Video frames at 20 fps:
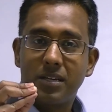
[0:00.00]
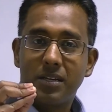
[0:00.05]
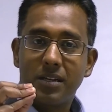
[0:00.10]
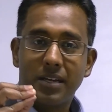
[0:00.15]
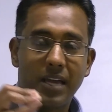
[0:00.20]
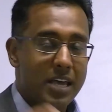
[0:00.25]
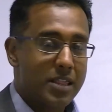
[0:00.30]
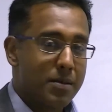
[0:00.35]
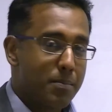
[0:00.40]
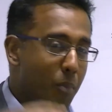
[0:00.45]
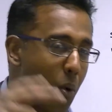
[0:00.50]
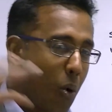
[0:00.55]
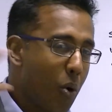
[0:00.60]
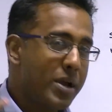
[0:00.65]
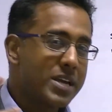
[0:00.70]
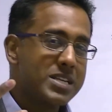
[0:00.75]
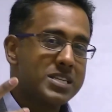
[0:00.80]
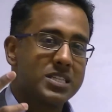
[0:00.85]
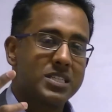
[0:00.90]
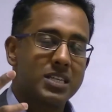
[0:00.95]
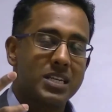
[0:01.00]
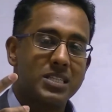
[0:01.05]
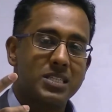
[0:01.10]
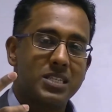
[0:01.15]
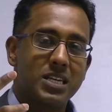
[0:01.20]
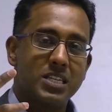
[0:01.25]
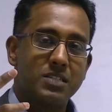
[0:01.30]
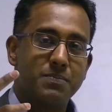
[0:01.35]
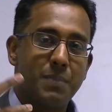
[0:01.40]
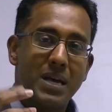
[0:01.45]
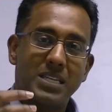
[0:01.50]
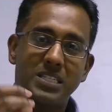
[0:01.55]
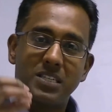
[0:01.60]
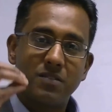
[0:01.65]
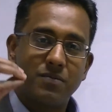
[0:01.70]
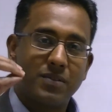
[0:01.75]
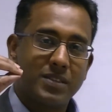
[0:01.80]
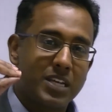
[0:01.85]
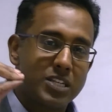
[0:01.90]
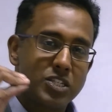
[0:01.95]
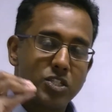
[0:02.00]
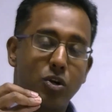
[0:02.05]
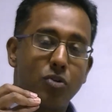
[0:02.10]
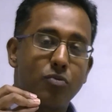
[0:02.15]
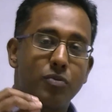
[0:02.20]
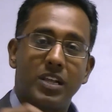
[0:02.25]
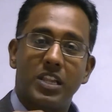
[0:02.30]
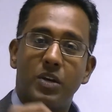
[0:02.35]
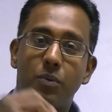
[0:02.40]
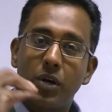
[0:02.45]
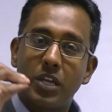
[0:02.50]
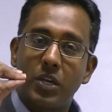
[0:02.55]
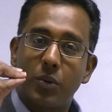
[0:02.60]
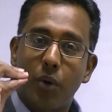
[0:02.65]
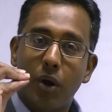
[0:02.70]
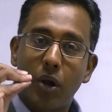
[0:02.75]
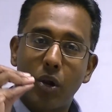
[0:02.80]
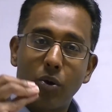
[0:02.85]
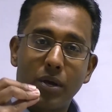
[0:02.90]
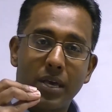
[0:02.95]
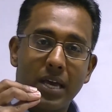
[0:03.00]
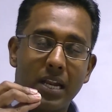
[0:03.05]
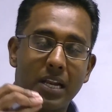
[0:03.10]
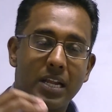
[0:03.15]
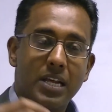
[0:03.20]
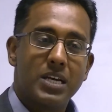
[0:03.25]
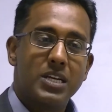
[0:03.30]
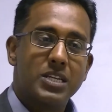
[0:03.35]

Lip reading: Okay, the mortgage is massive, and that's not really what you want to look at.